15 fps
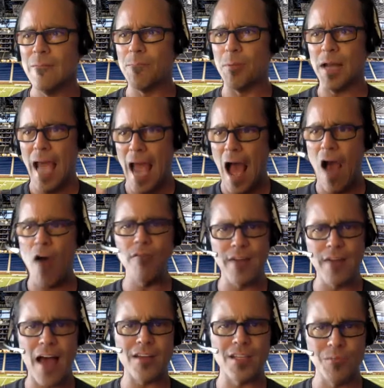but how
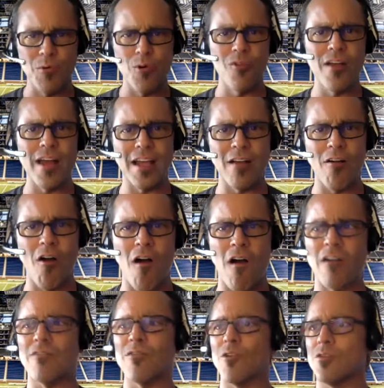valuable they
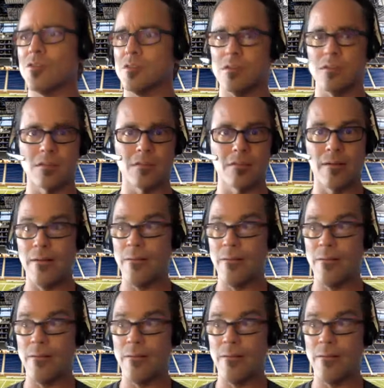are versus